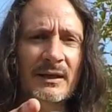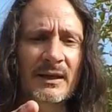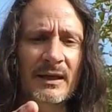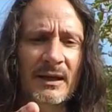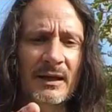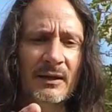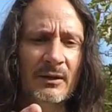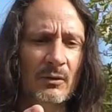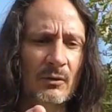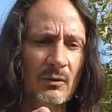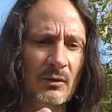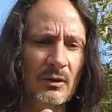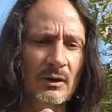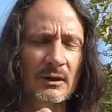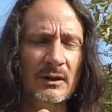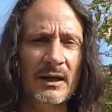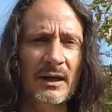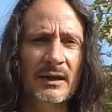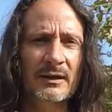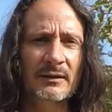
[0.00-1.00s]
the end or a
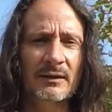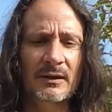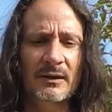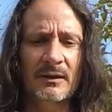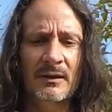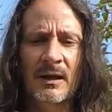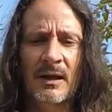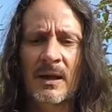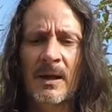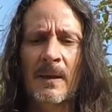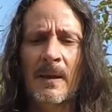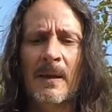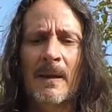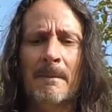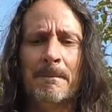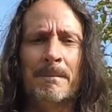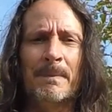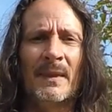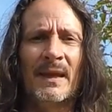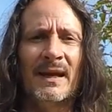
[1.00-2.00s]
lanyard,
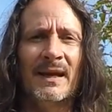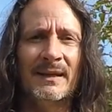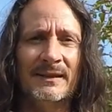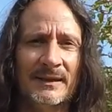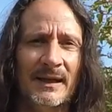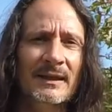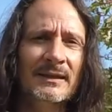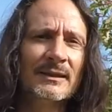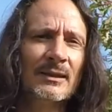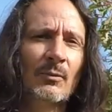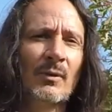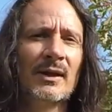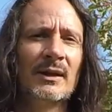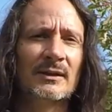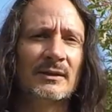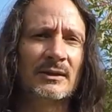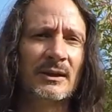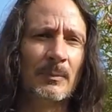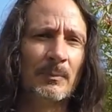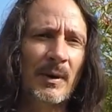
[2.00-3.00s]
it tends to want to
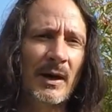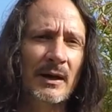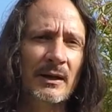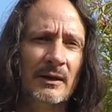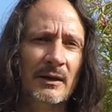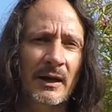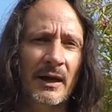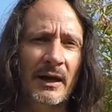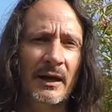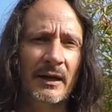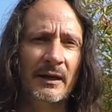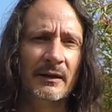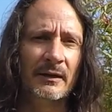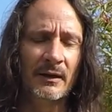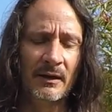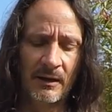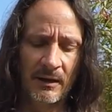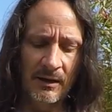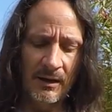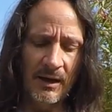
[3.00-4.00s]
slip out of your hand.
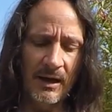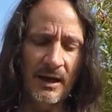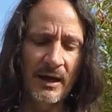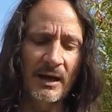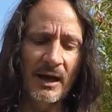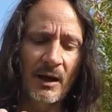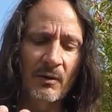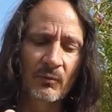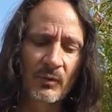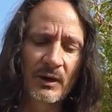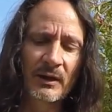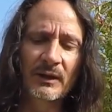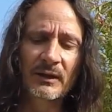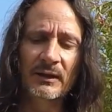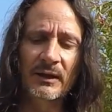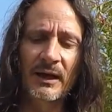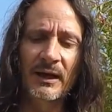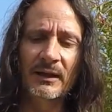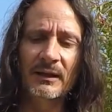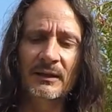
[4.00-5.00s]
And I really
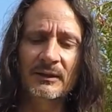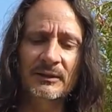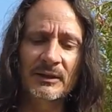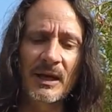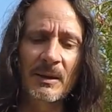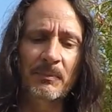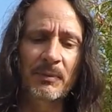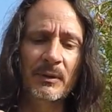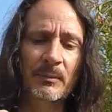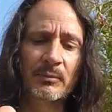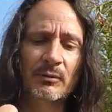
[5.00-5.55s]
like the shape of the